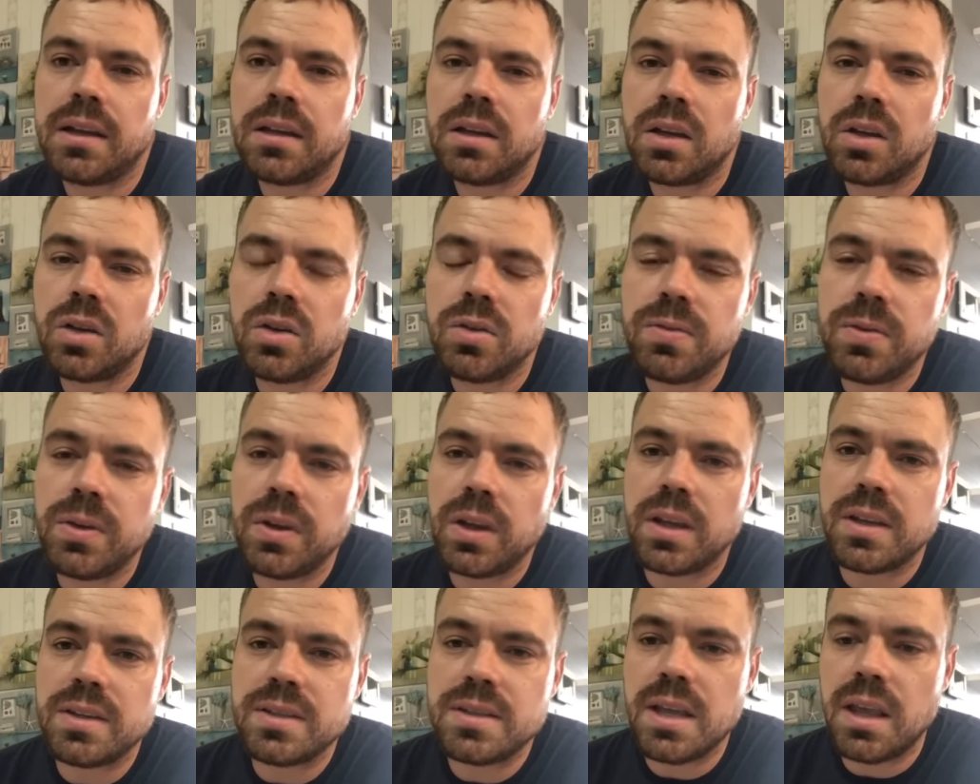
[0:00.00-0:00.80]
and you feel
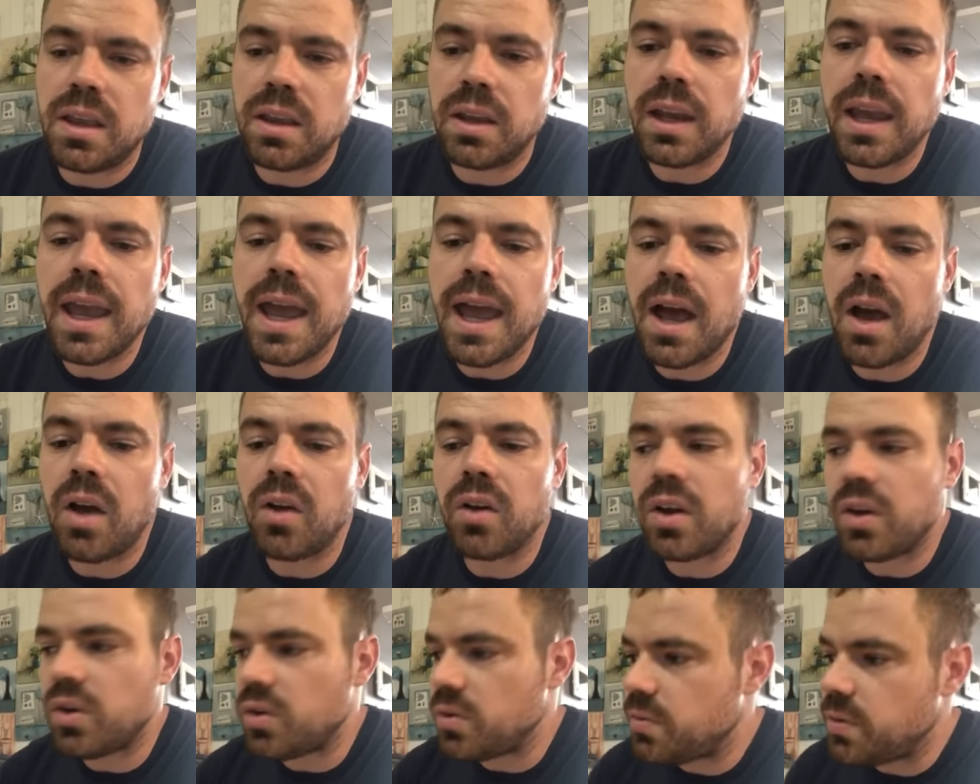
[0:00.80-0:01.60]
like selling out,
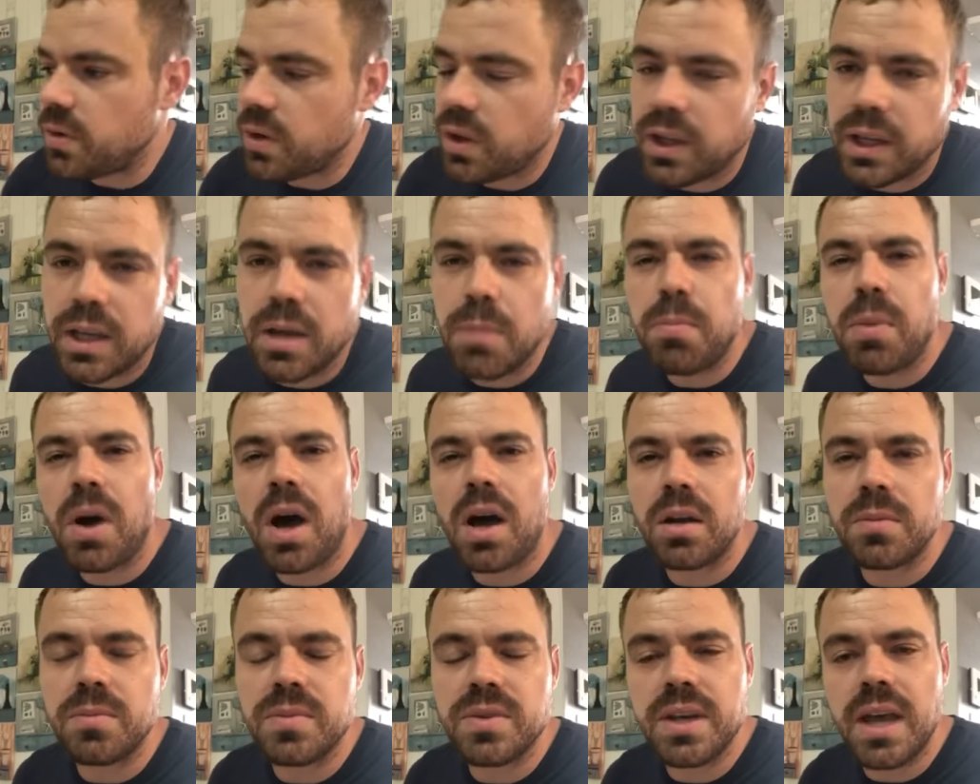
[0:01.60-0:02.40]
and you feel like it
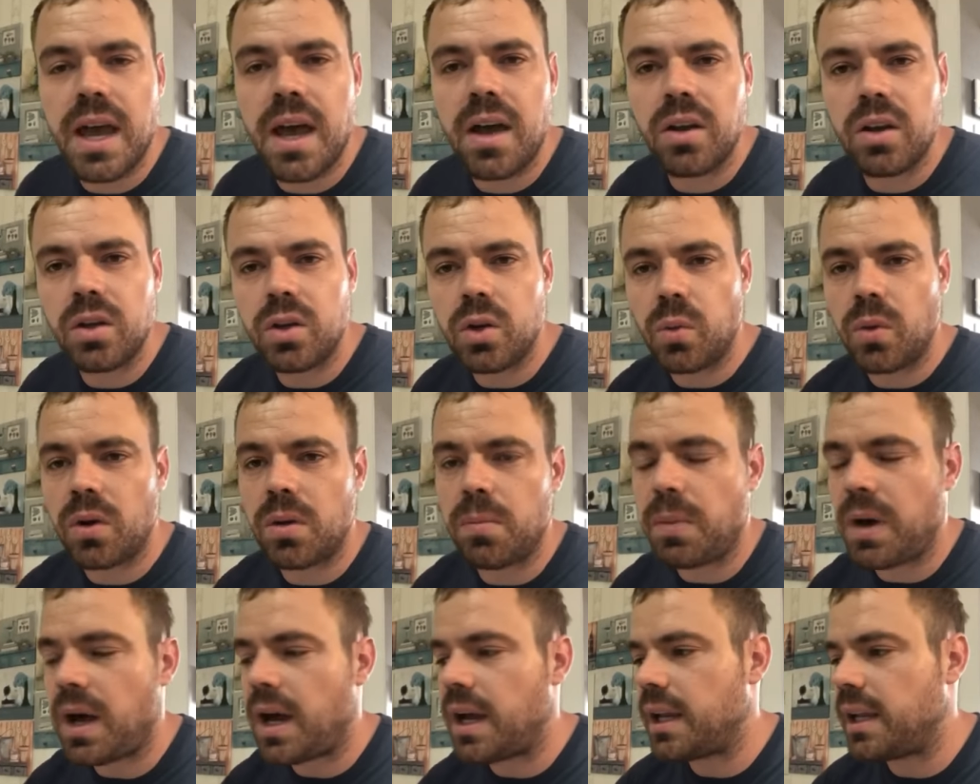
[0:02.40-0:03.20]
bottoms out, and you want to
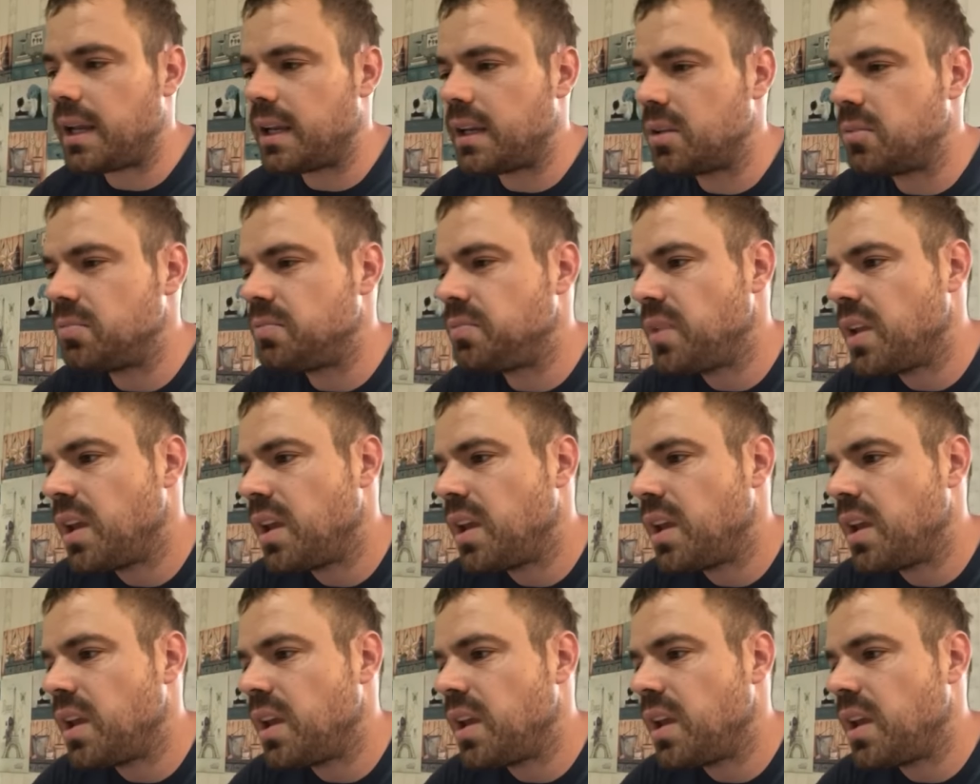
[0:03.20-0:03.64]
buy in.